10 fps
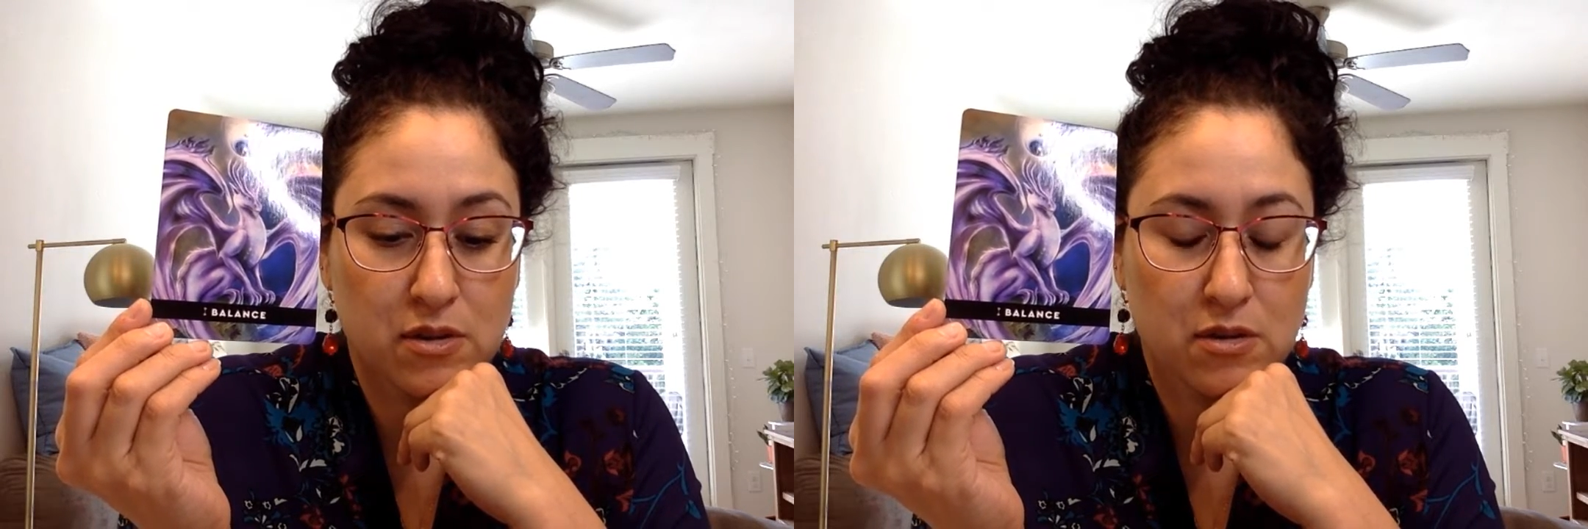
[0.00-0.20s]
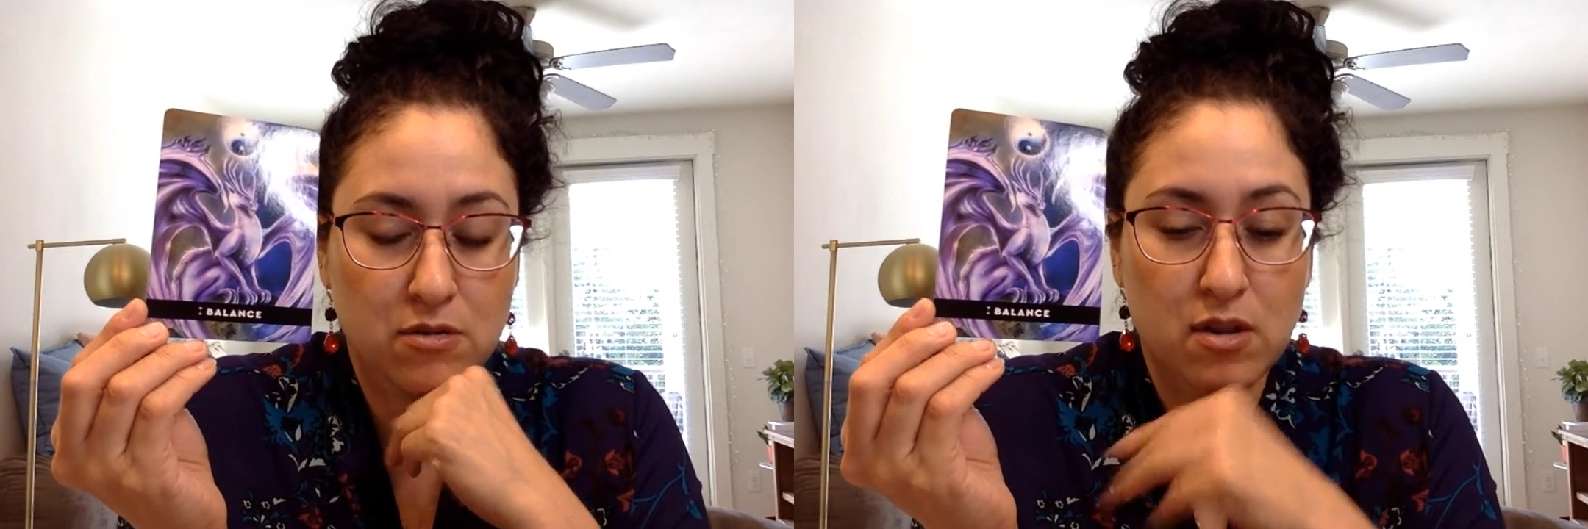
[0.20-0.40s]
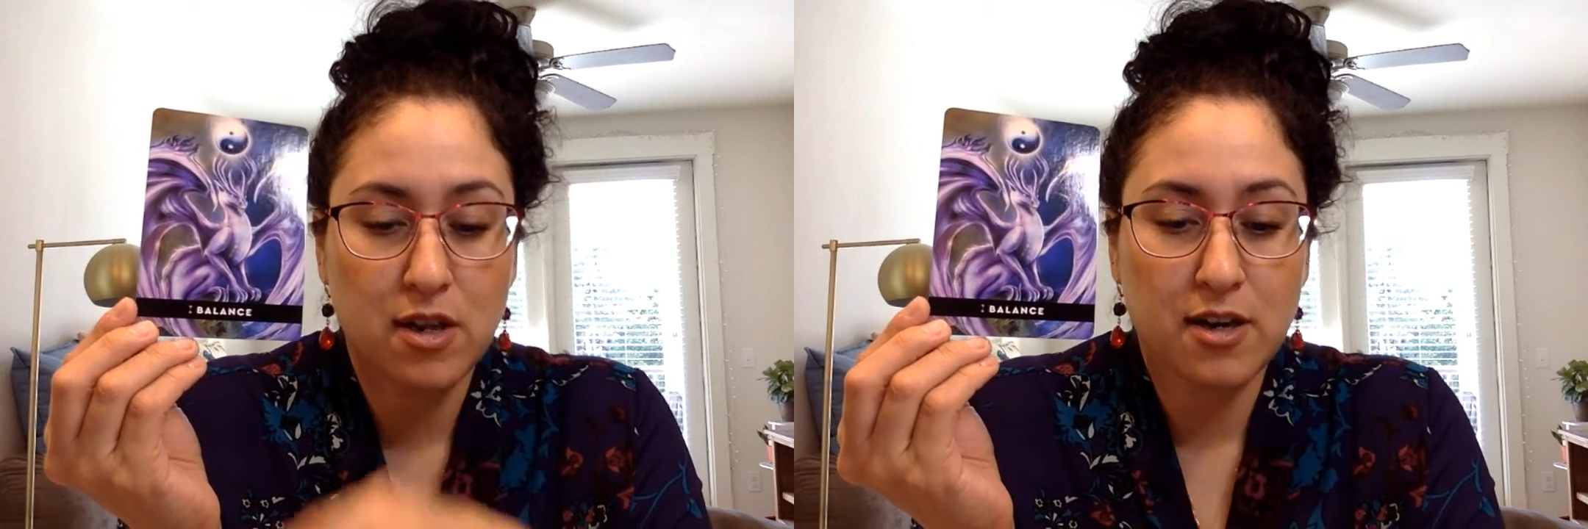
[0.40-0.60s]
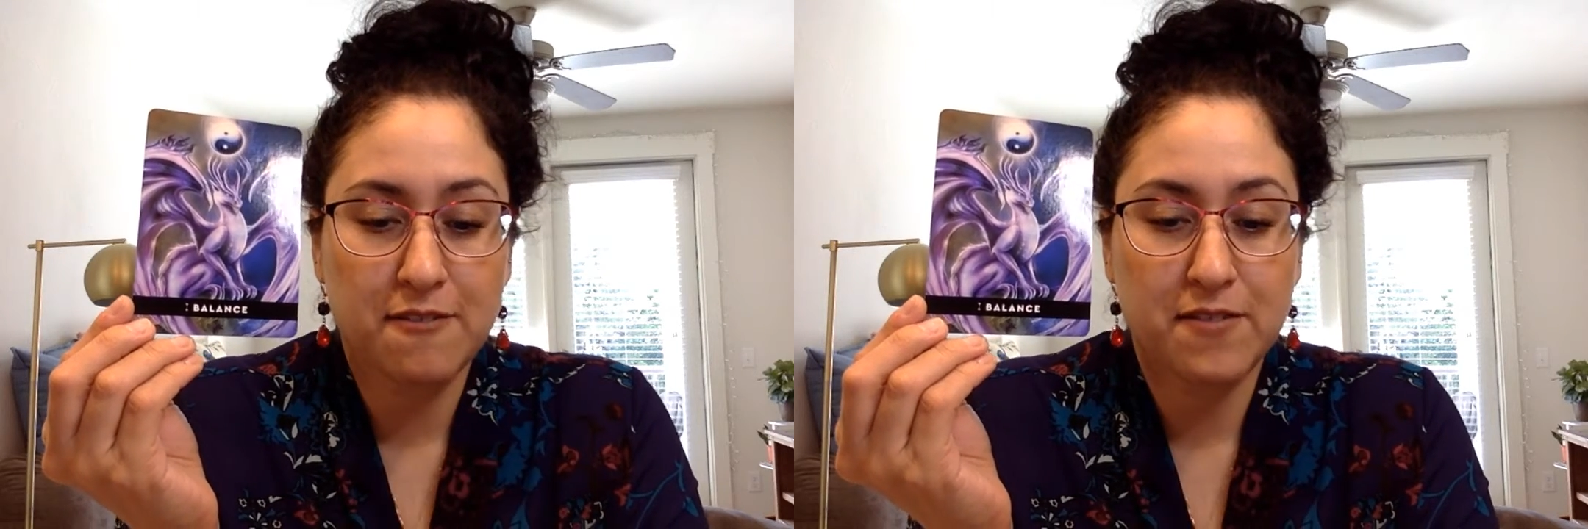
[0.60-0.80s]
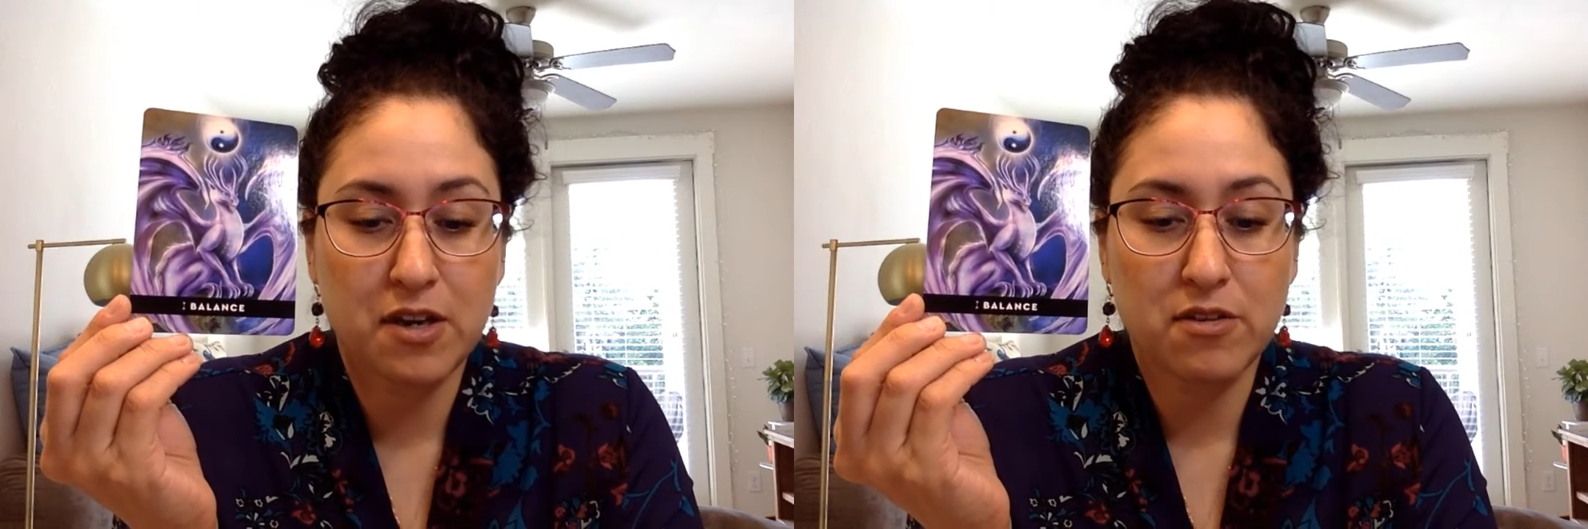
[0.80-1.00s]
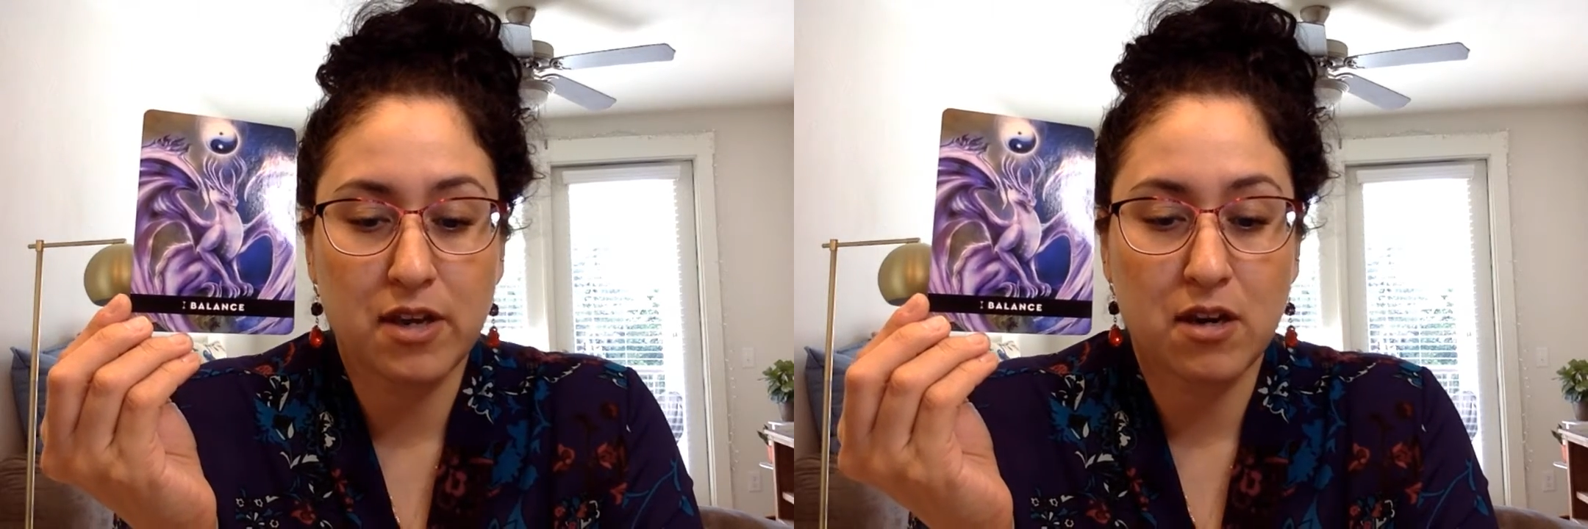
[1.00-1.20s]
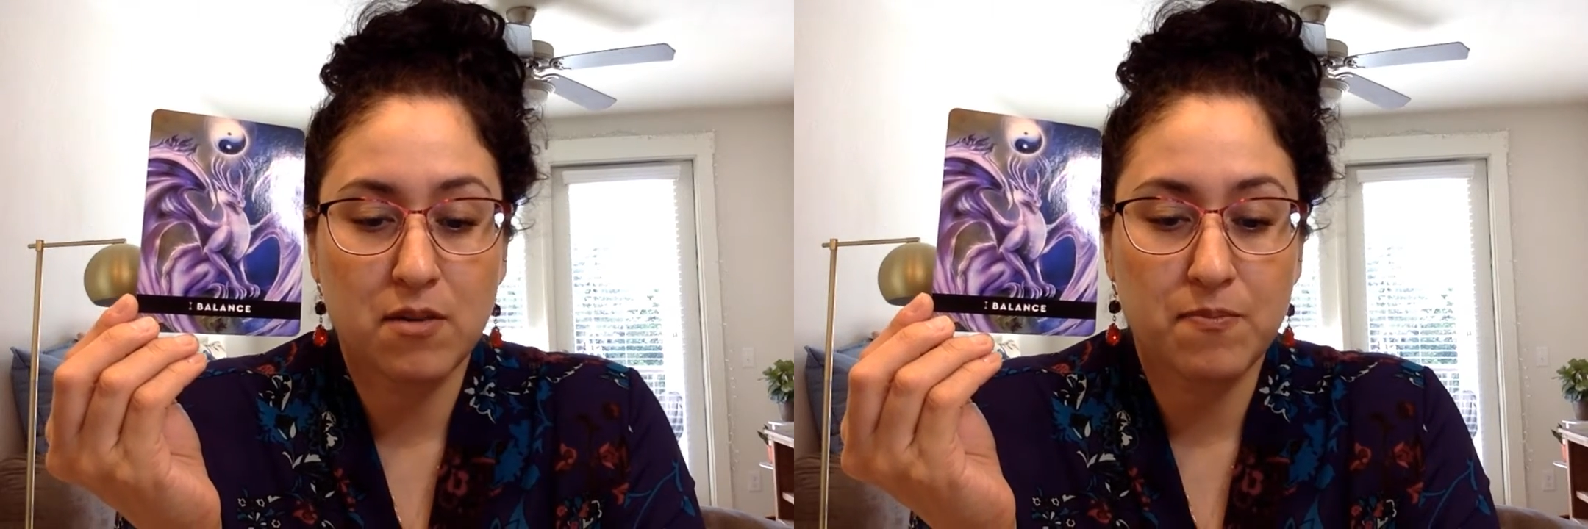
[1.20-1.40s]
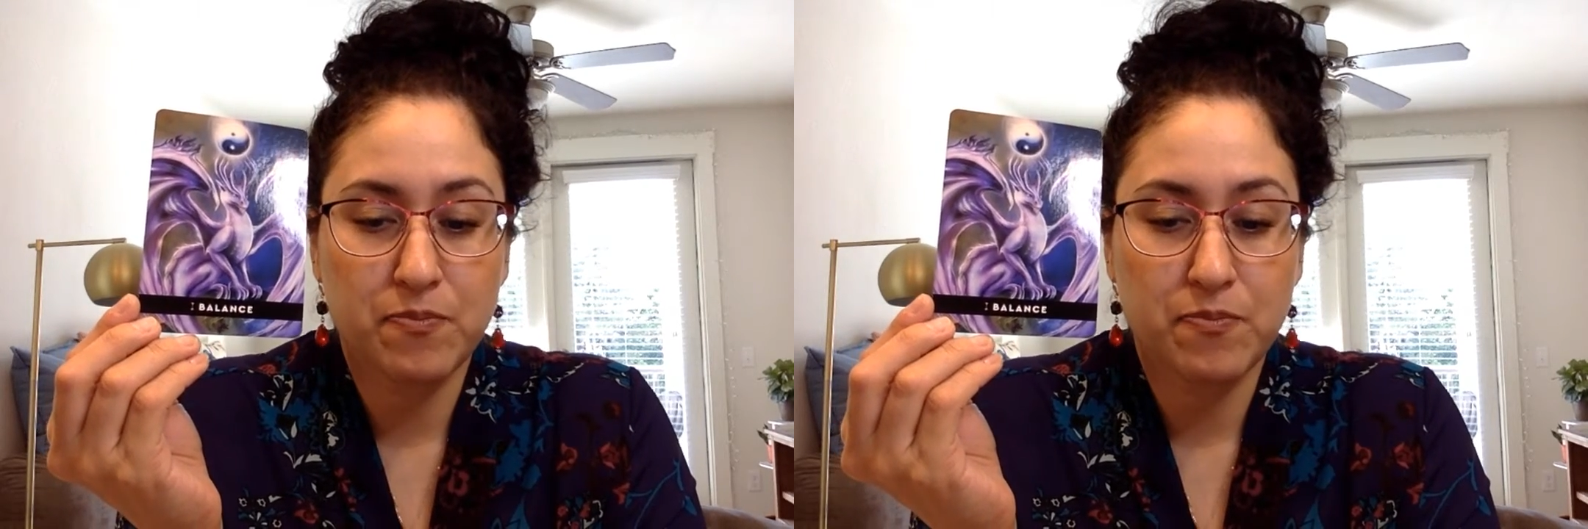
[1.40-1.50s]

There's a lot of fear there.